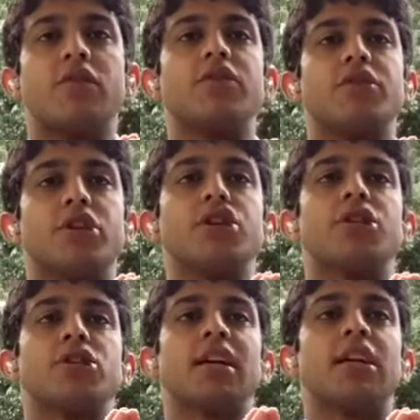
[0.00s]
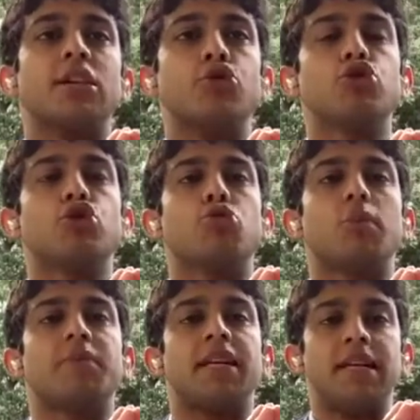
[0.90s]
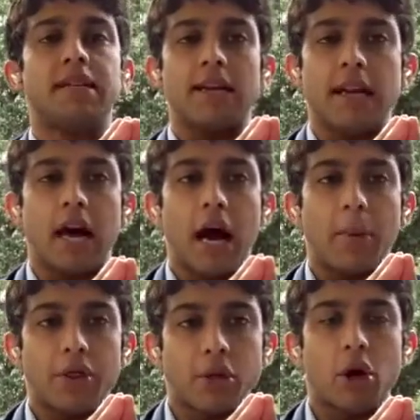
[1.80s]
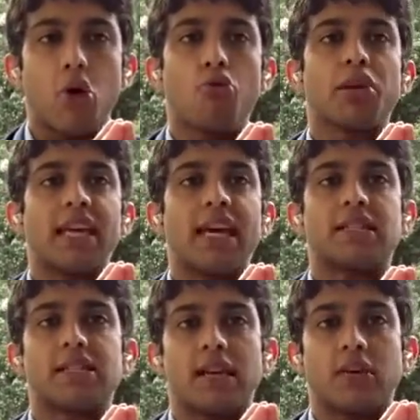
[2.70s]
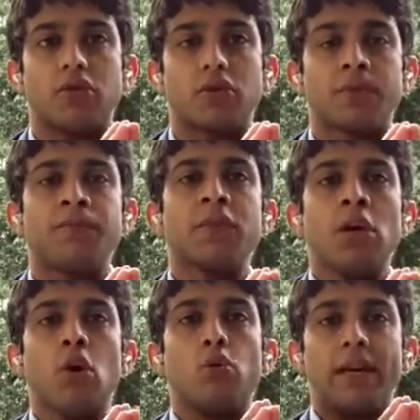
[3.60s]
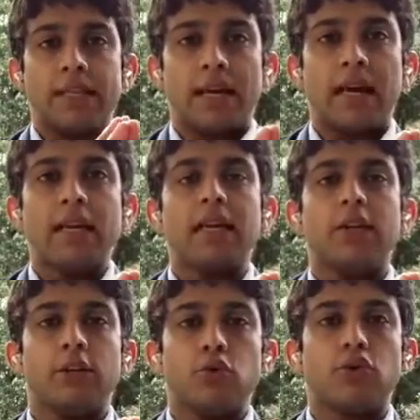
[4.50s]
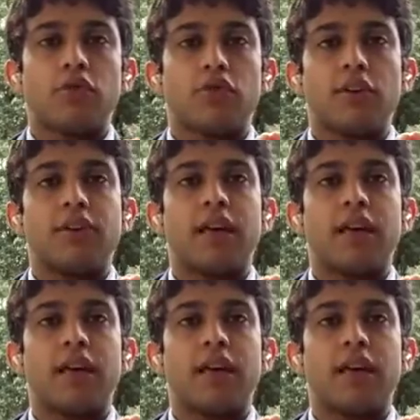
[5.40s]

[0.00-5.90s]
physicians can use to obtain data about their own gait cycles, we designed a user-friendly